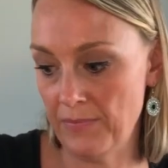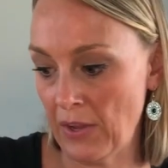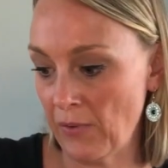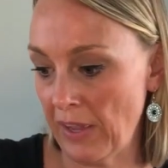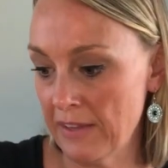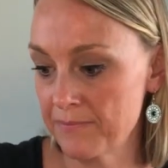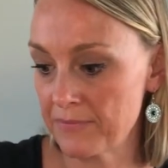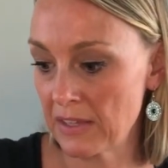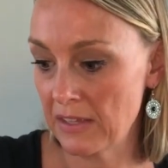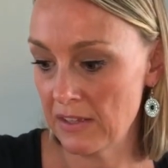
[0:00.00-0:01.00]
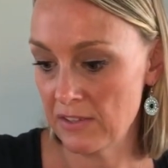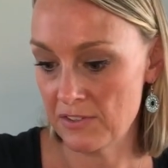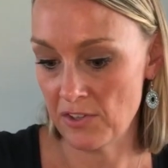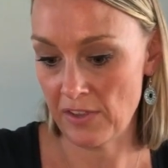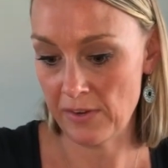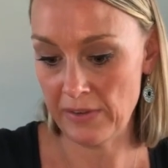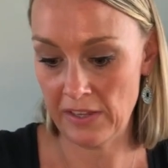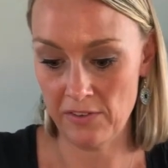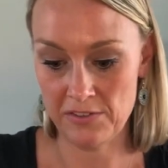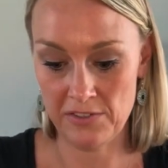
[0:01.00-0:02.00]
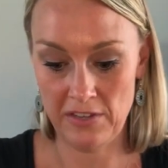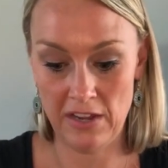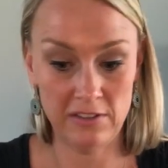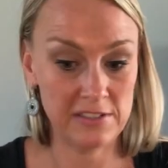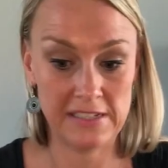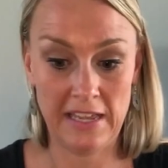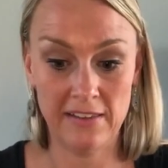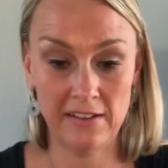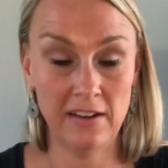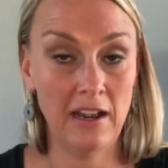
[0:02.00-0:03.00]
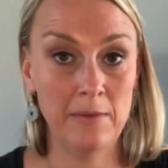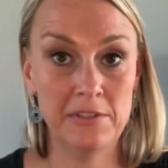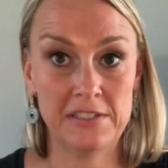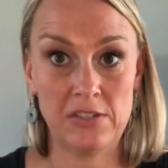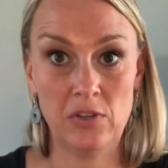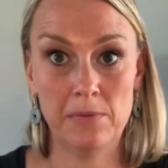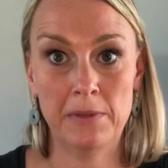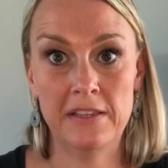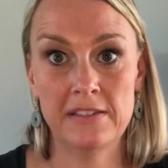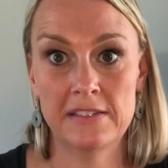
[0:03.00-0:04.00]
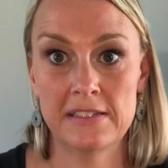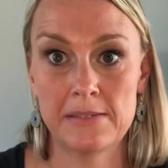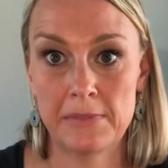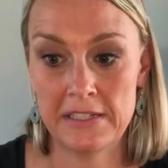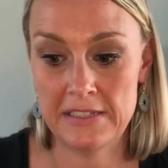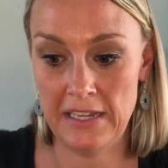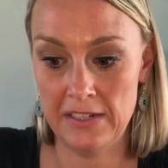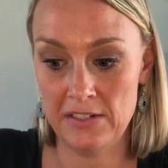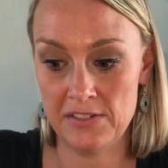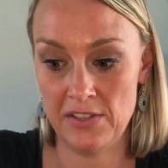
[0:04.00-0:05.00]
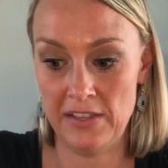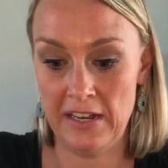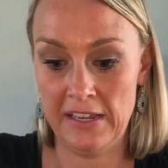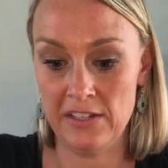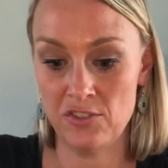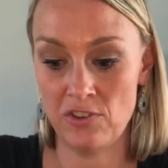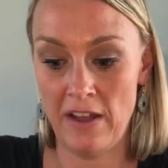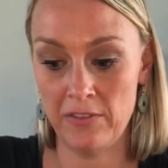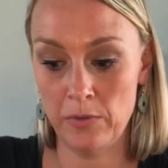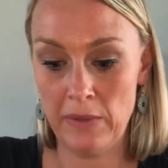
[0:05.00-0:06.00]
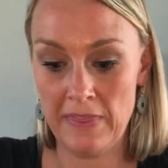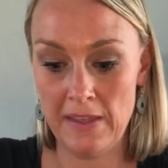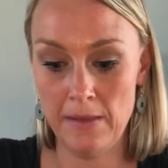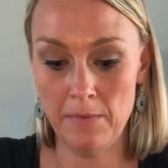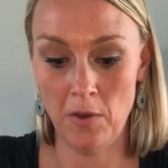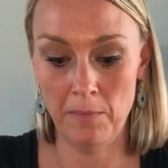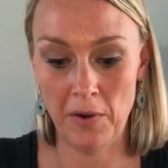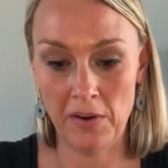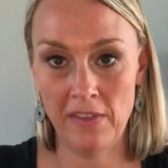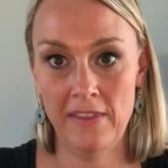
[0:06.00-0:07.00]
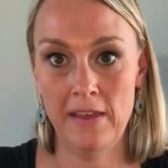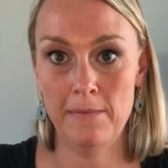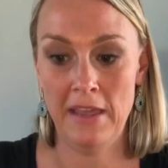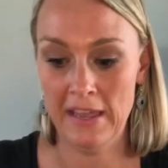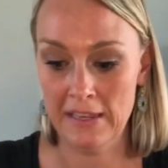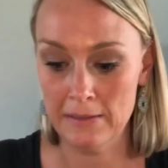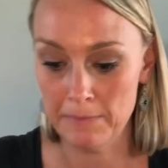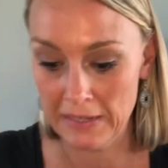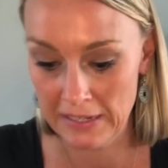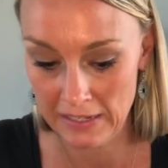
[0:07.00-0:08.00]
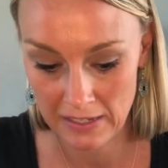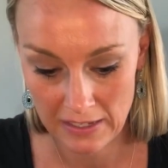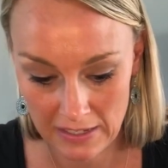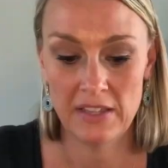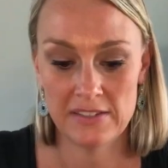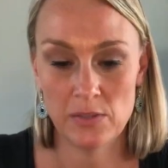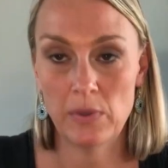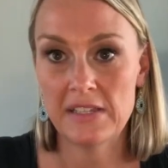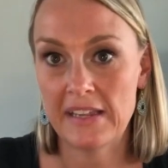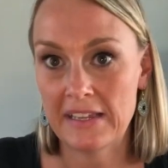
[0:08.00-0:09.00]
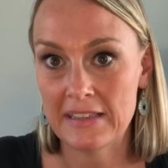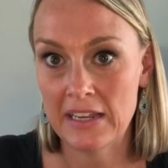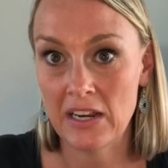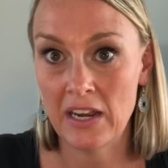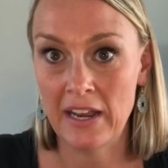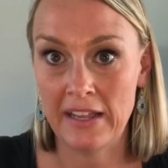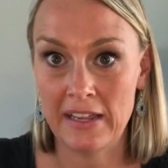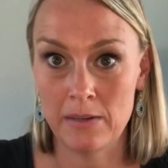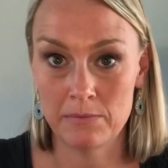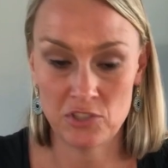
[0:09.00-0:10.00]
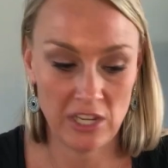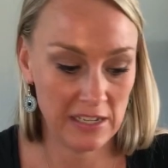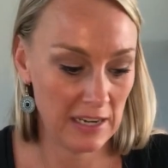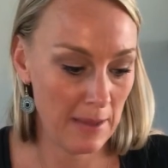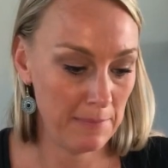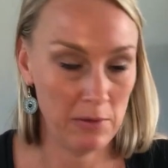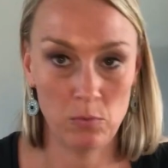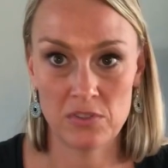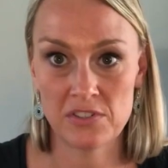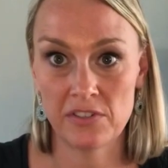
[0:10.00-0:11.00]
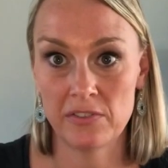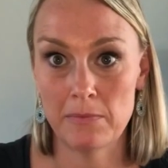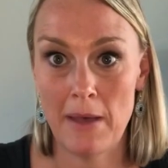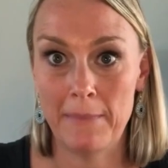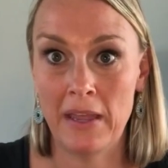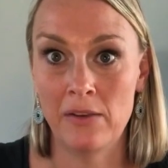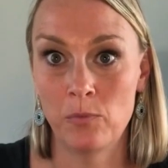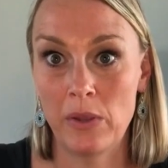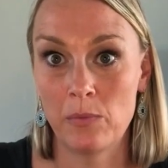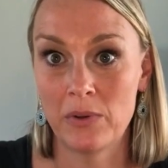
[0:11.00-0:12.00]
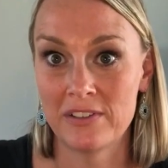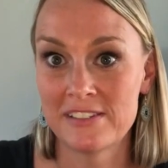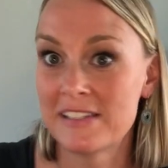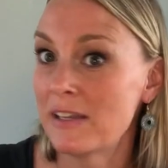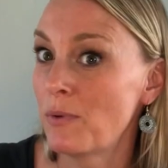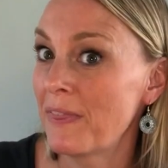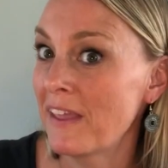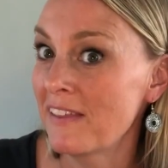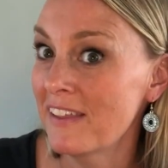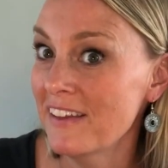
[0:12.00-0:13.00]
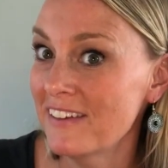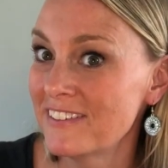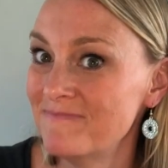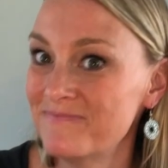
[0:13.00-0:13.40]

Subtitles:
Okay, so there we go. So now it's together. I'm just going to put these in some containers so that I can travel with them. I'll mark them A and B. So once I get there and I get them shaken up, and we'll serve them up and we will see what they think.